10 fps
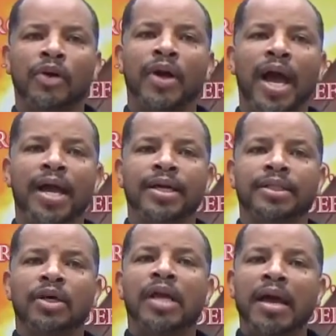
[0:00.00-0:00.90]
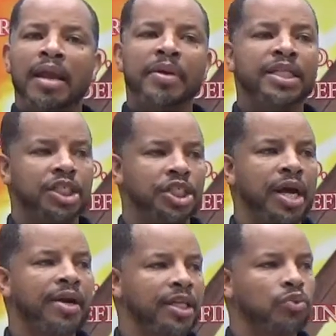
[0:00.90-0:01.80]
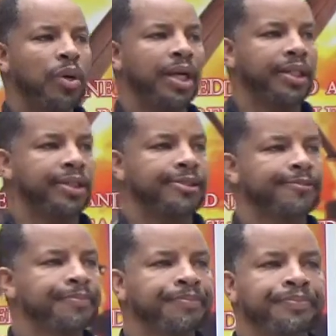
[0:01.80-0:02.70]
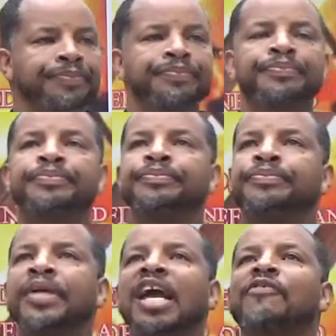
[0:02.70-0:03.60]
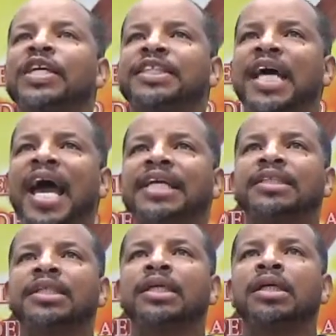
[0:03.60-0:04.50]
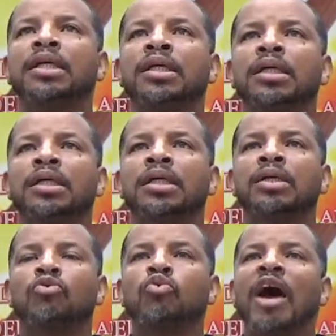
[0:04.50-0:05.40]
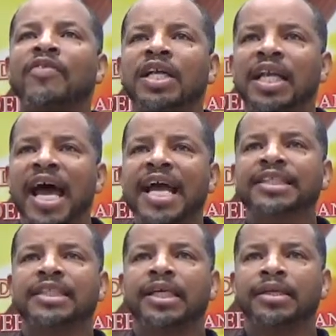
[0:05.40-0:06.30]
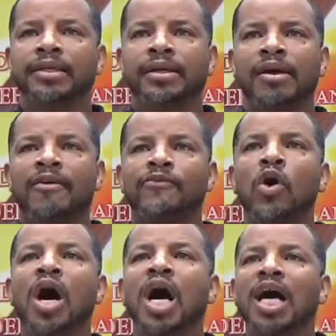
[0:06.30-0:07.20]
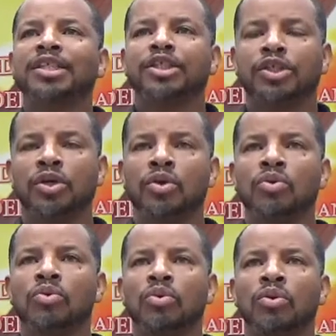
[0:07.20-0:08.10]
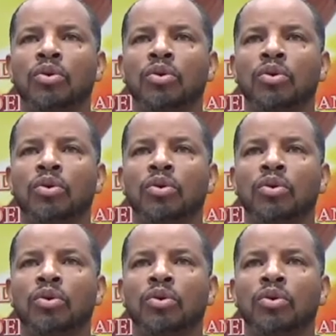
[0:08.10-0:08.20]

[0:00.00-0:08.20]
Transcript: Okay? So let, let me just share this with us. If it takes revelation for us to